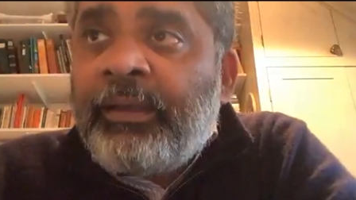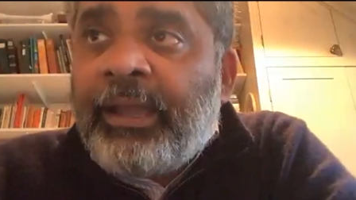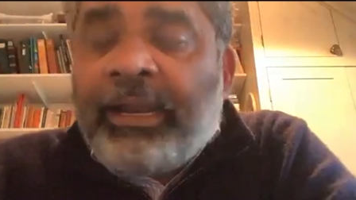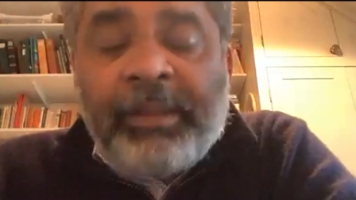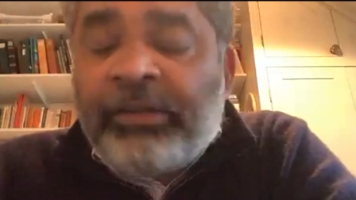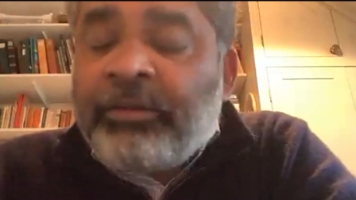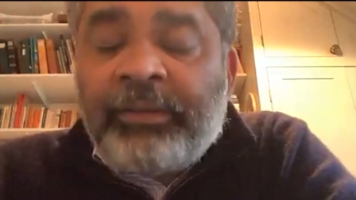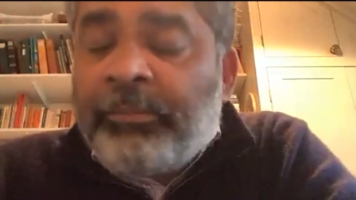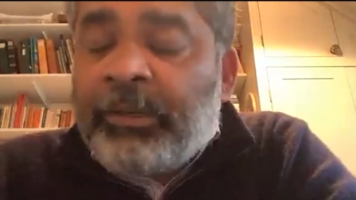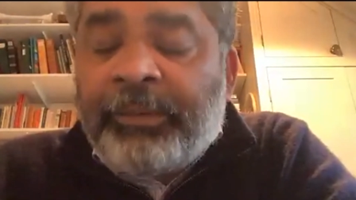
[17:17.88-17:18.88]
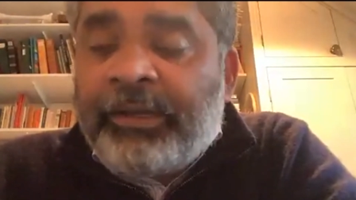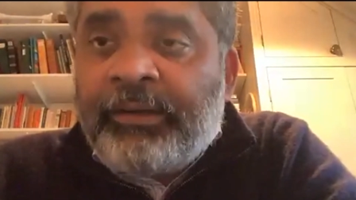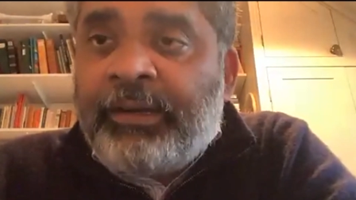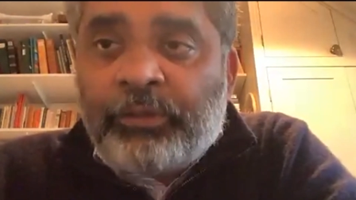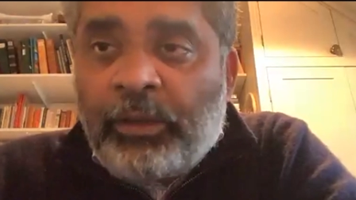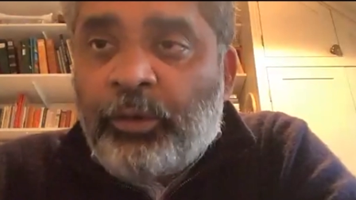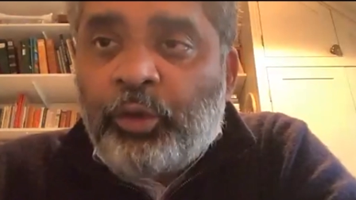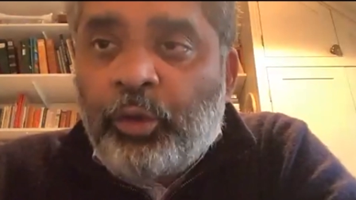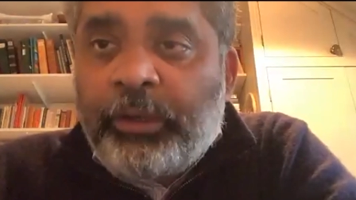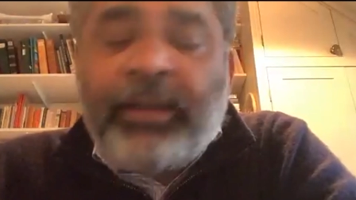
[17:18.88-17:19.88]
And I mentioned them repeatedly, so I won't
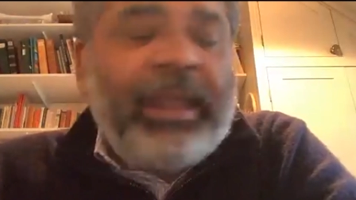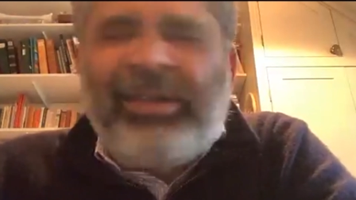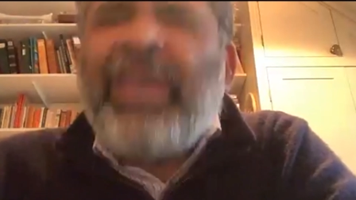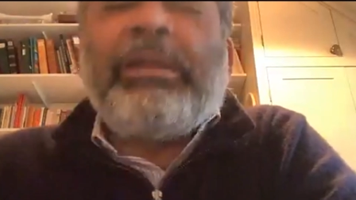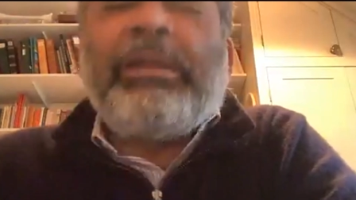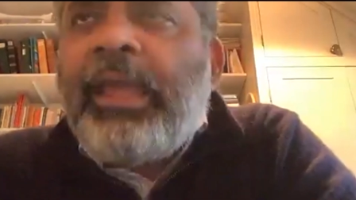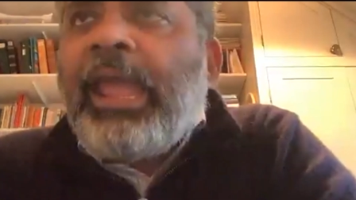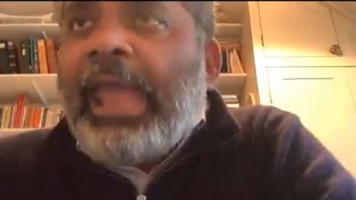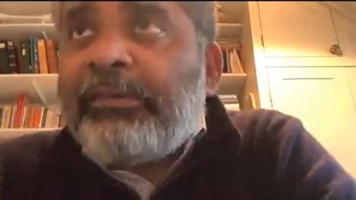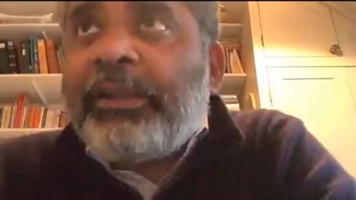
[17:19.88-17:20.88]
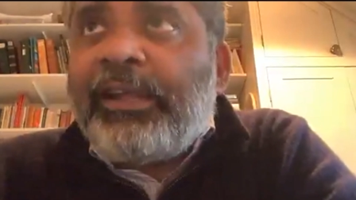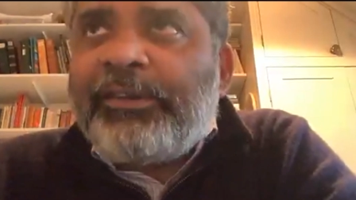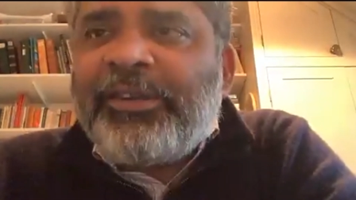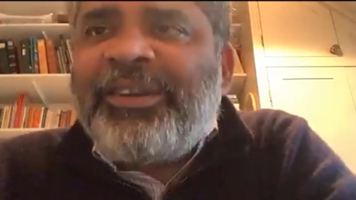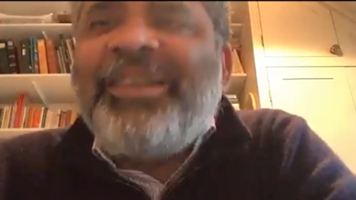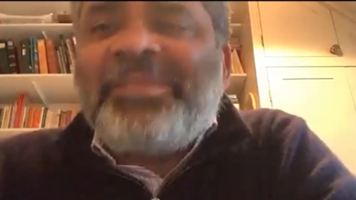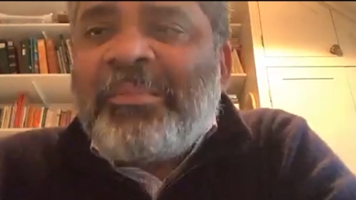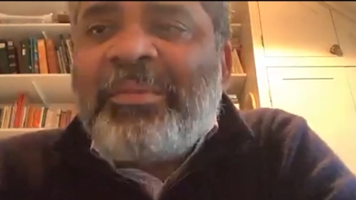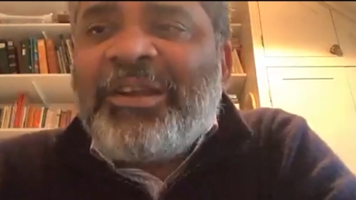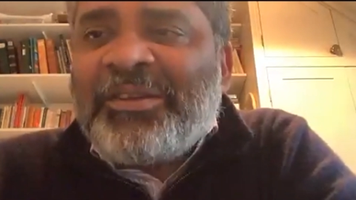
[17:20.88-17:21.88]
go again, and I will. Agriculture,
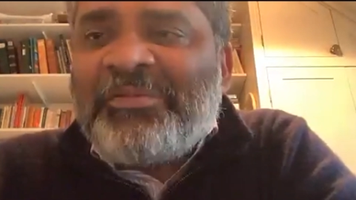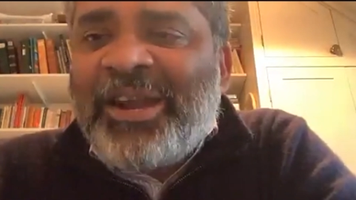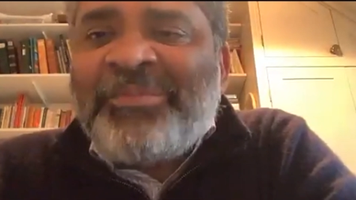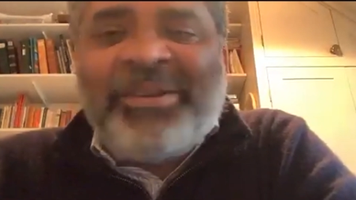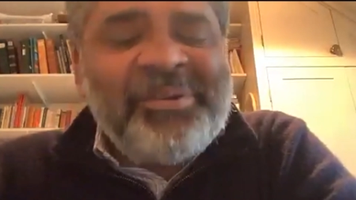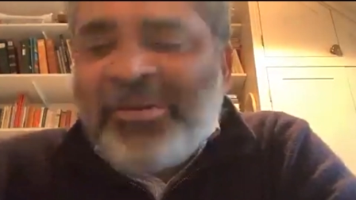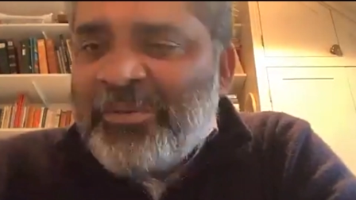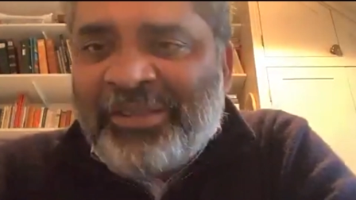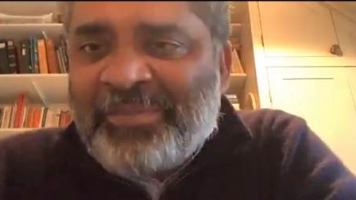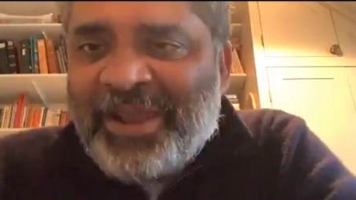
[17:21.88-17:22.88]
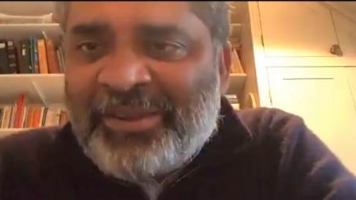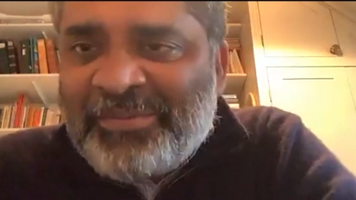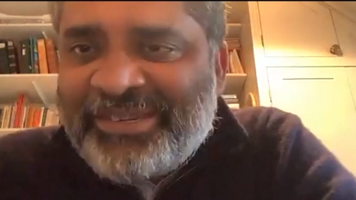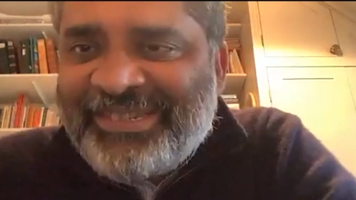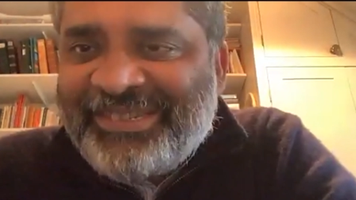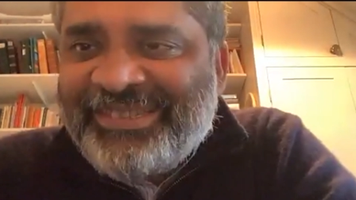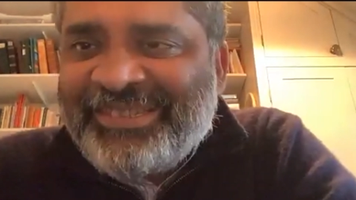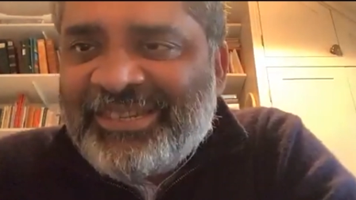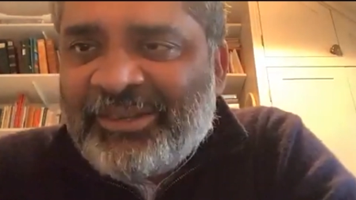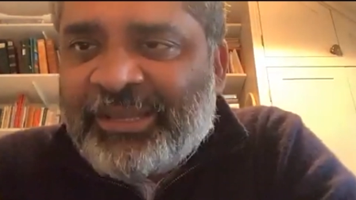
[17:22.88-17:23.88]
the built environment, waste management.
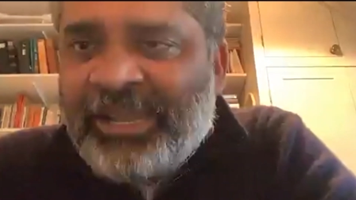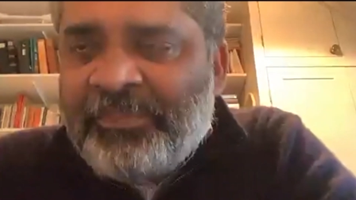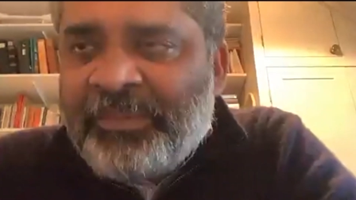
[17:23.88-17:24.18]
Okay.